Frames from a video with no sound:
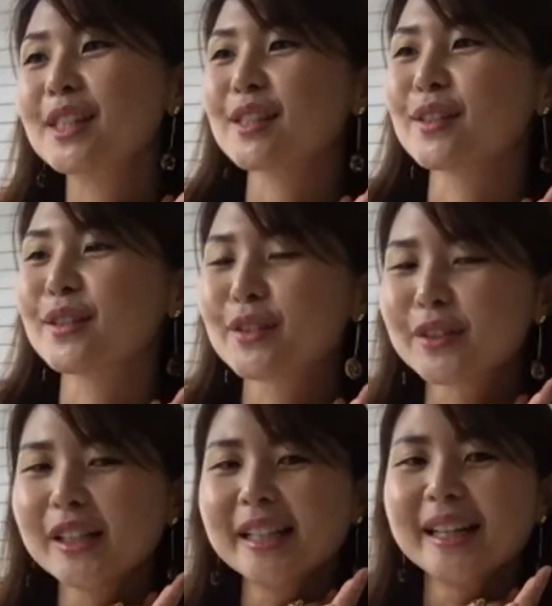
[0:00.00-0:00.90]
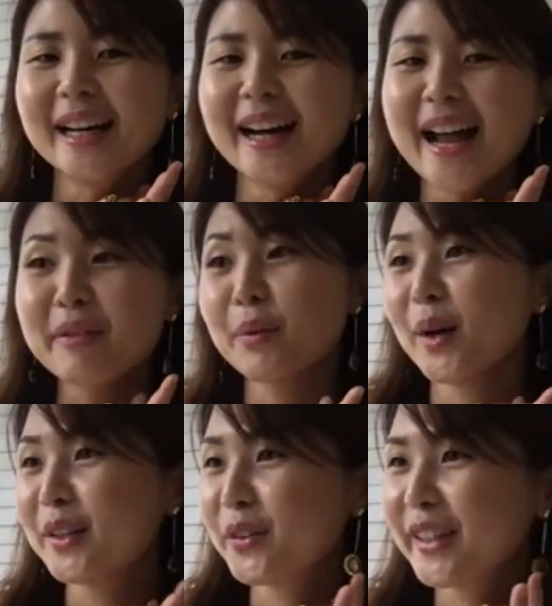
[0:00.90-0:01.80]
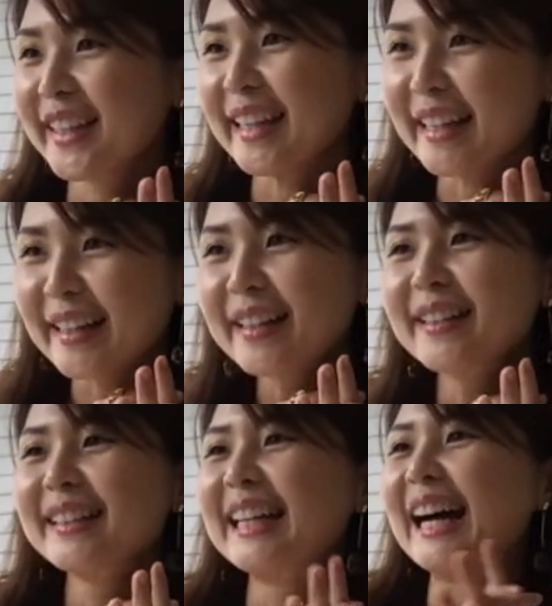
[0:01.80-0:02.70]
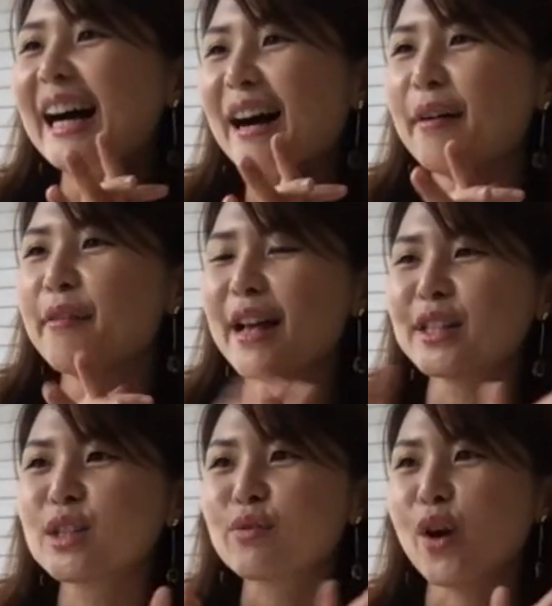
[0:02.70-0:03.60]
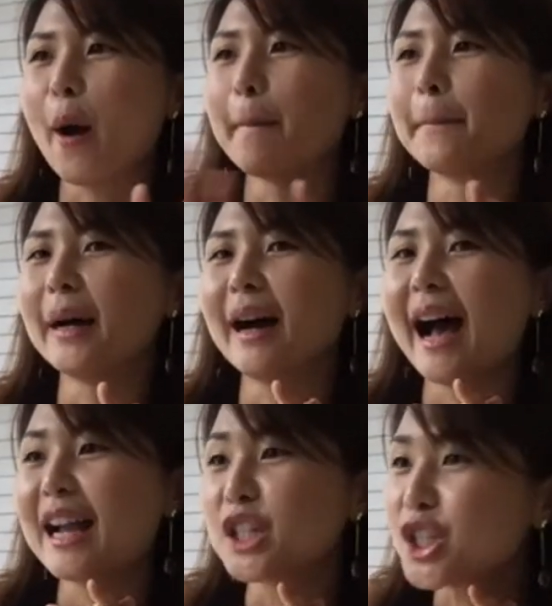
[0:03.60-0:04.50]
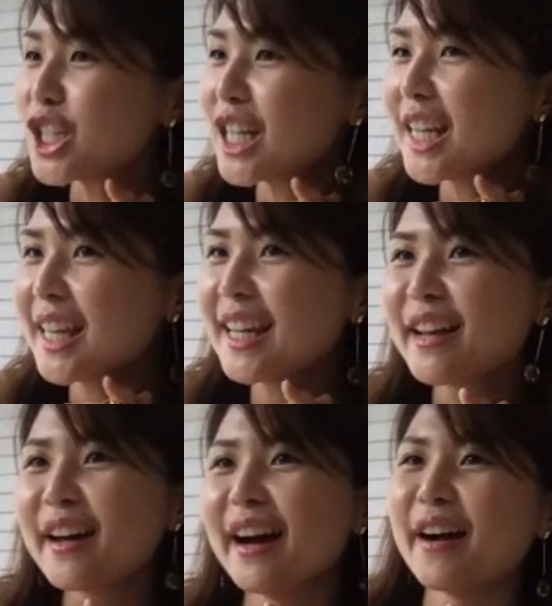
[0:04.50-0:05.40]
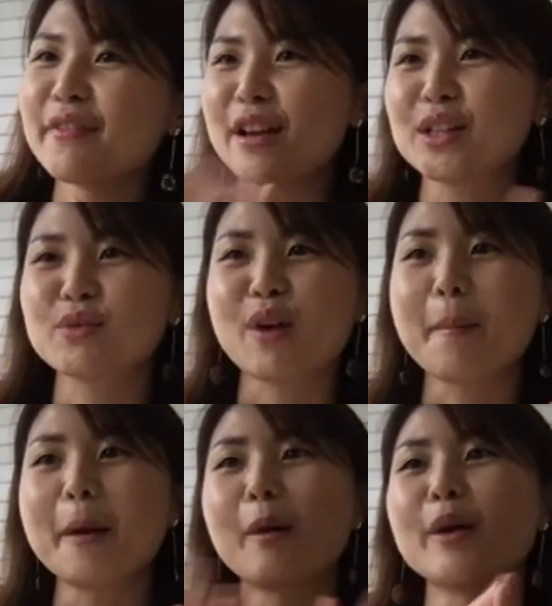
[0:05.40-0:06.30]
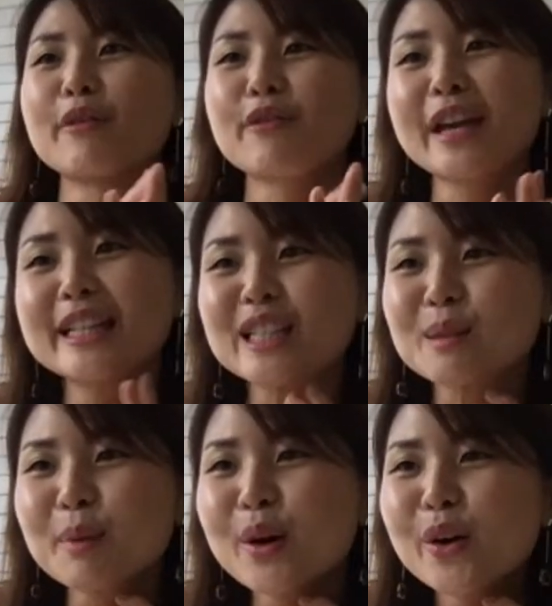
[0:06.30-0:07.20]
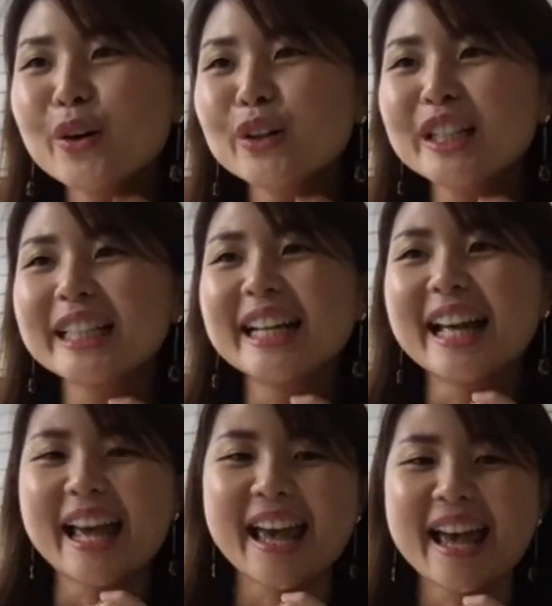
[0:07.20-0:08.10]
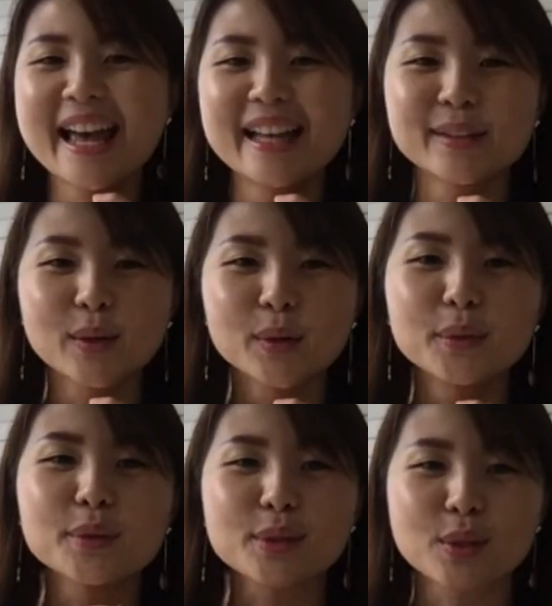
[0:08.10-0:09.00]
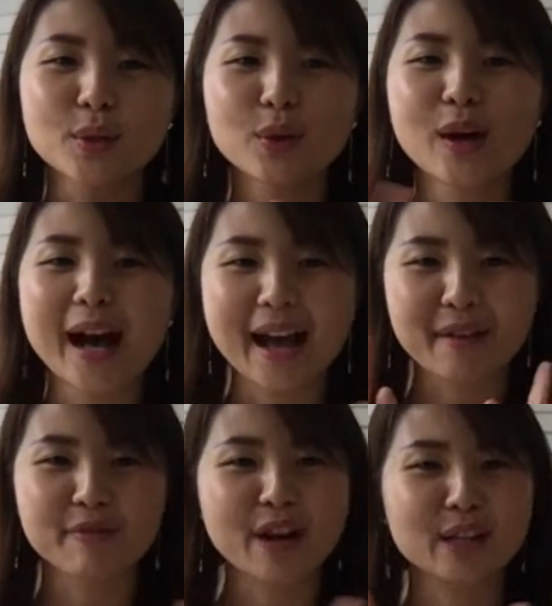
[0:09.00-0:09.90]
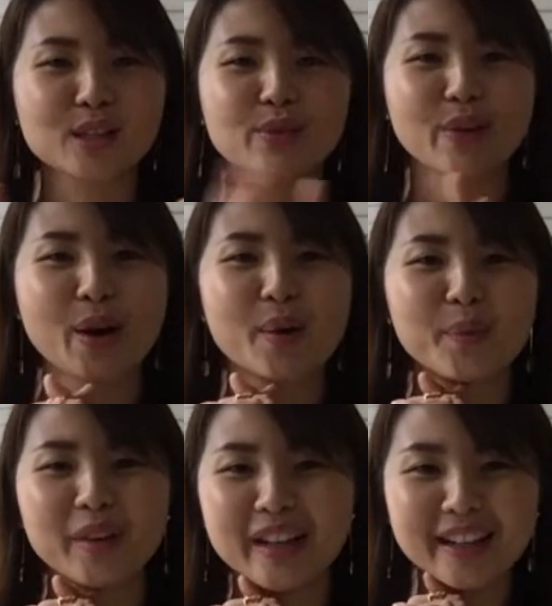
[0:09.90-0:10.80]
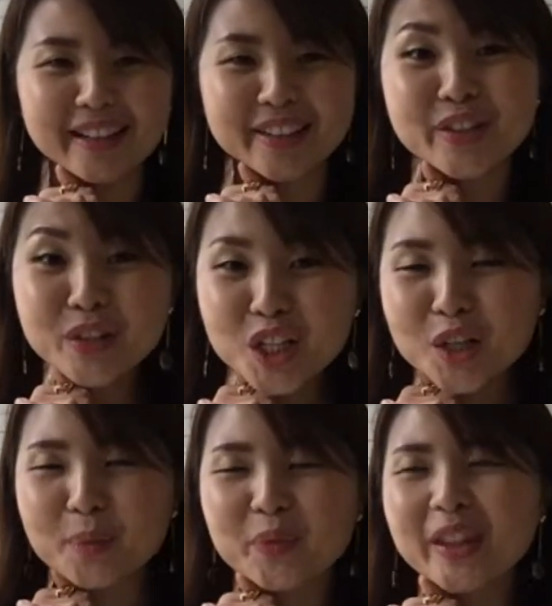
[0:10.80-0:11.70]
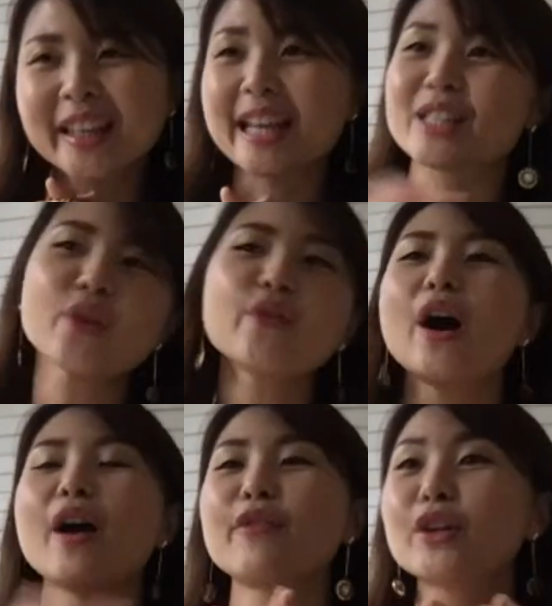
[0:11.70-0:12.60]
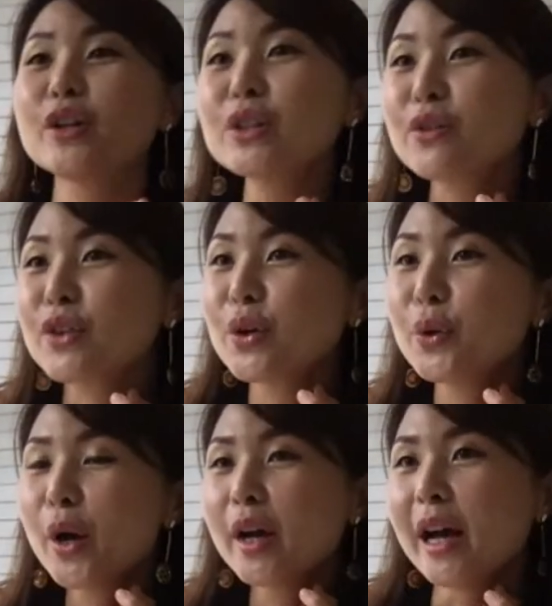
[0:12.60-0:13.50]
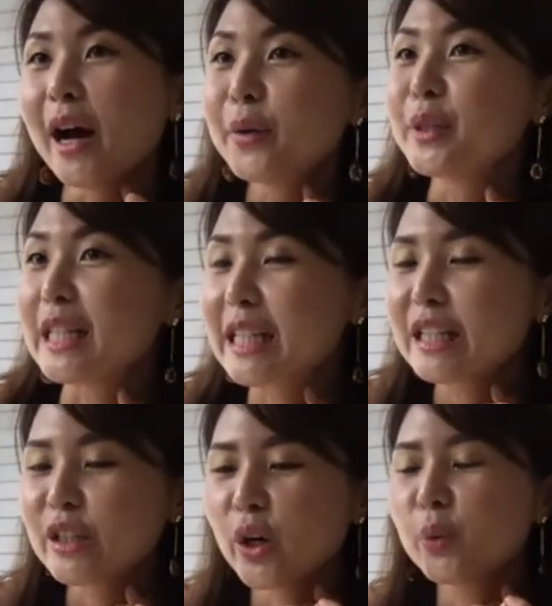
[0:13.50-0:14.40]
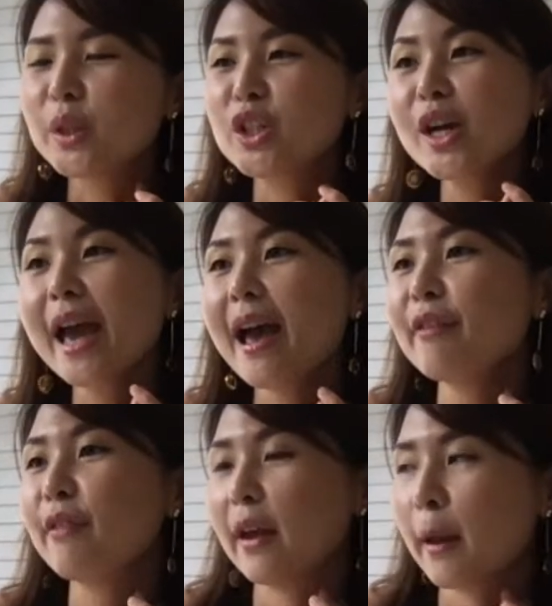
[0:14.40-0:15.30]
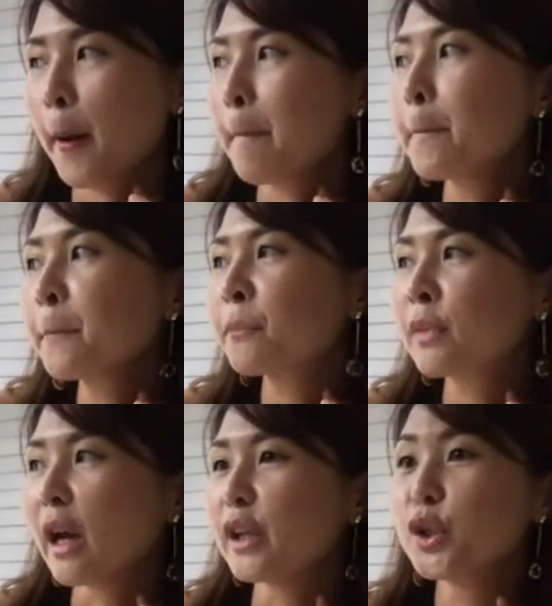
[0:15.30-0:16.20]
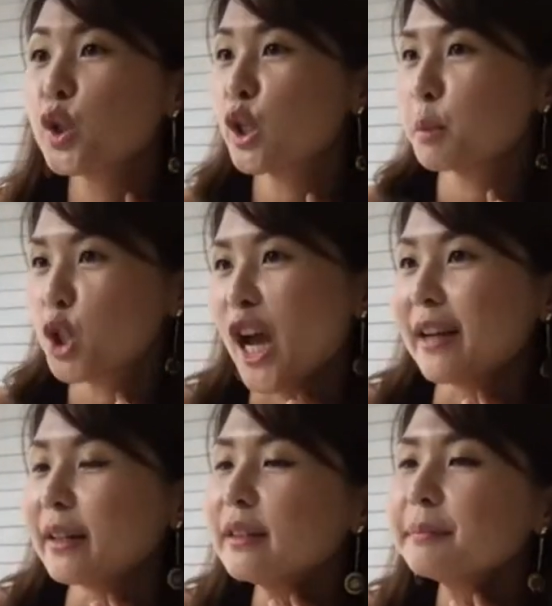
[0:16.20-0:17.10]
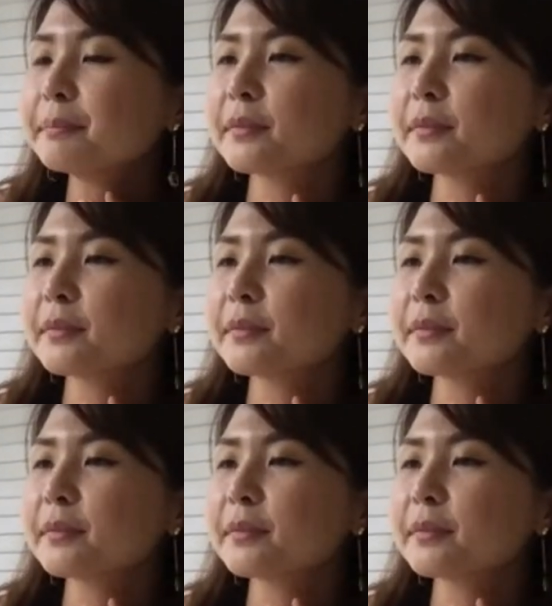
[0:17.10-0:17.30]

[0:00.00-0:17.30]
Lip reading: to everyone over here, fans from IG, fans from our Facebook, and also hi friends from YouTube. Okay, so for those of you who didn't know, we do have a YouTube channel.